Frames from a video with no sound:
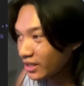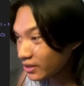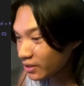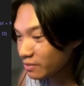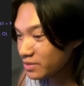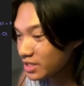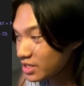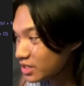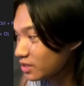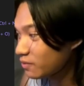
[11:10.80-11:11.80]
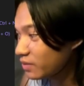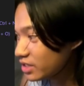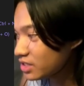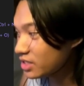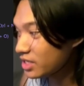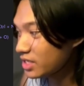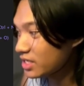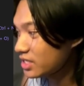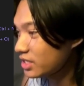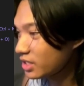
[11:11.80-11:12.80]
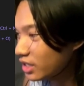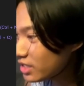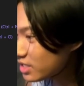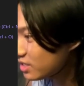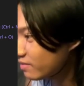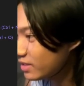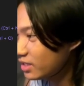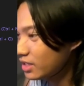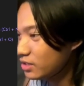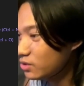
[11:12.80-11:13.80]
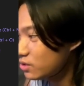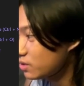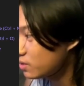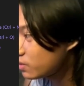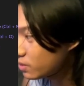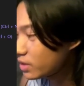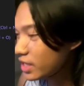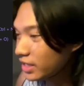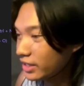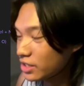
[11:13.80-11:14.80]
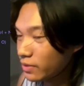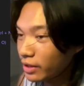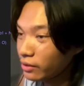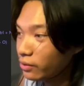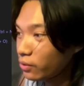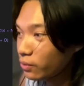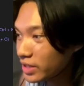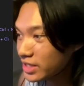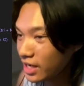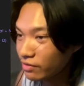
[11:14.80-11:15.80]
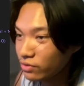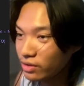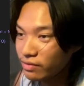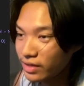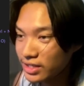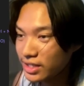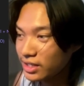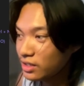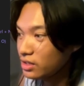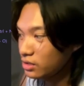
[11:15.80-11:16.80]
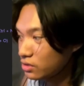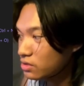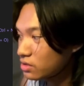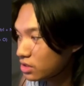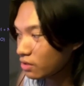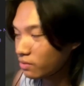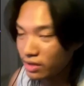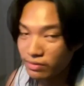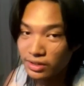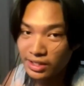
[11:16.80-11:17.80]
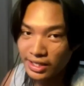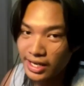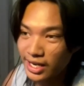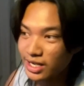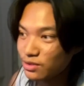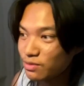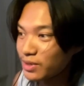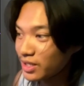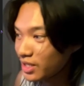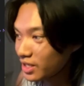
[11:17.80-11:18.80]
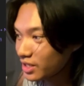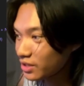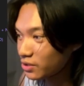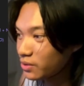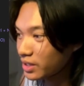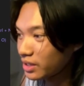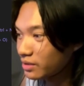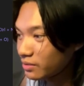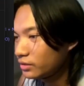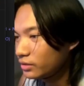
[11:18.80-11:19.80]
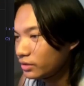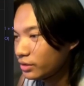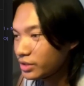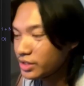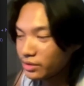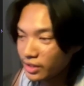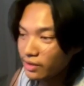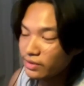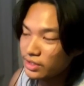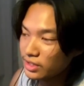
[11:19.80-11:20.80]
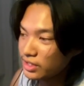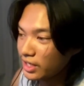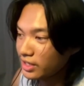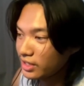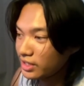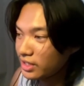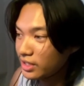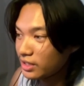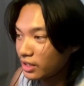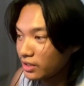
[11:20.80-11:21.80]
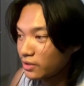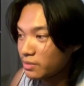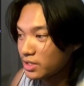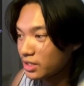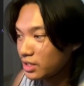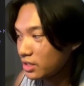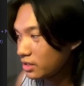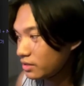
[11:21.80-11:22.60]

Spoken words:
.obsidian, which is not something that you should do. That's why I always have to advise that you should check whatever the AI has been doing. Okay, so now it just added the .obsidian.